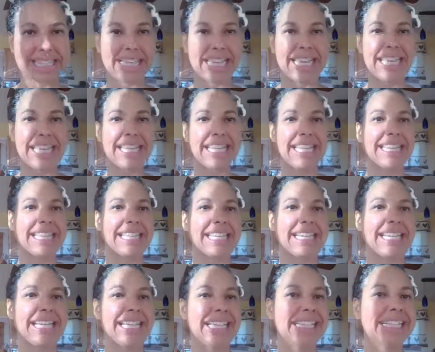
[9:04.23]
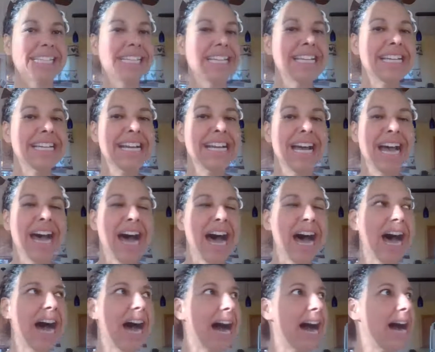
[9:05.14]
say anything.
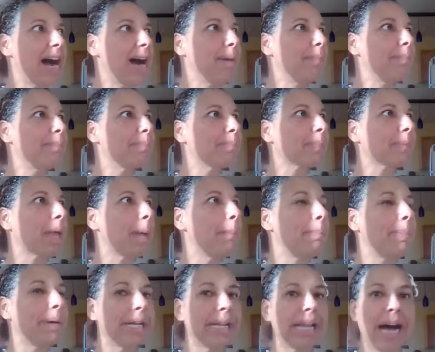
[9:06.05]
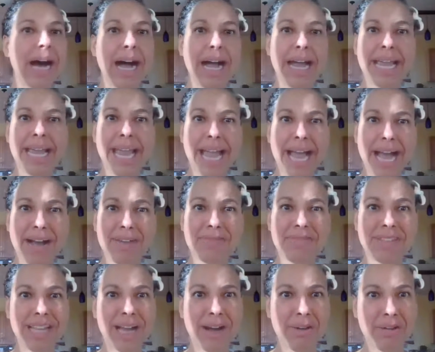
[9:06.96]
But I
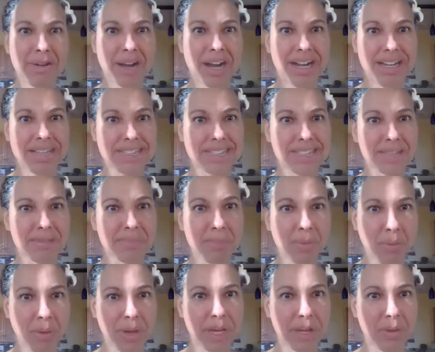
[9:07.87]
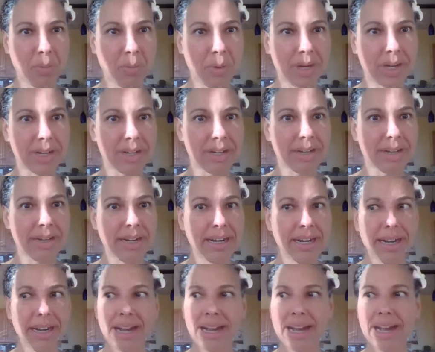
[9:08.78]
have now gotten to the point where
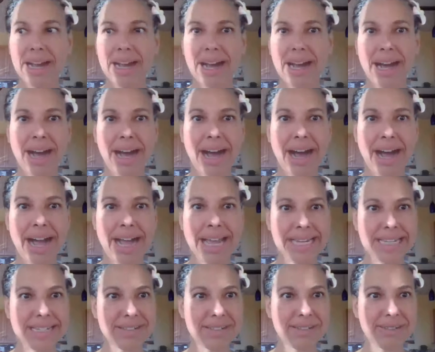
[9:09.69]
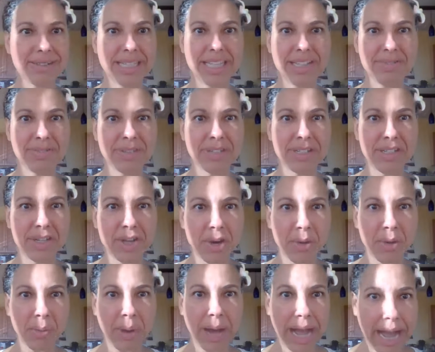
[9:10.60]
I don't even
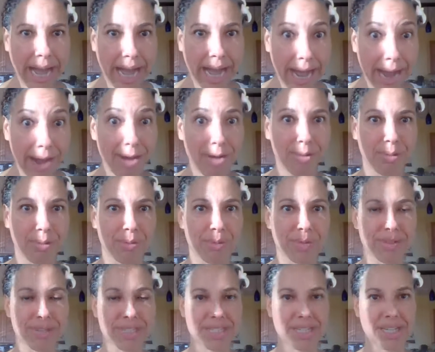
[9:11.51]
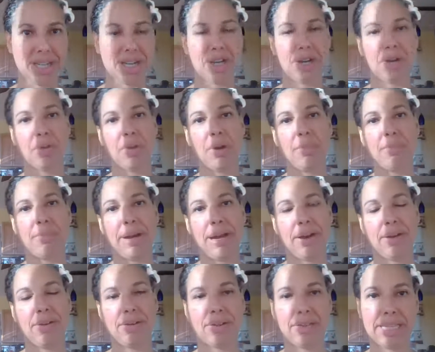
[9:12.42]
know how to go
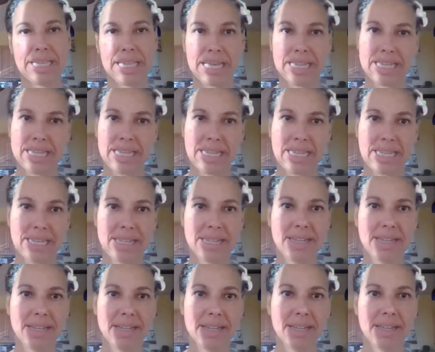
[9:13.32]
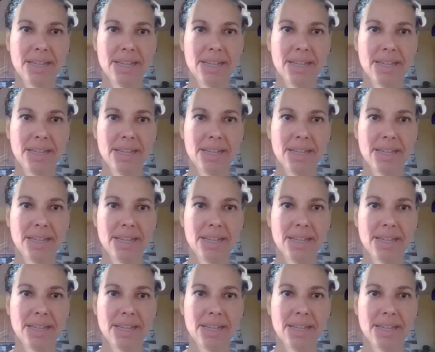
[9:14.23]
about getting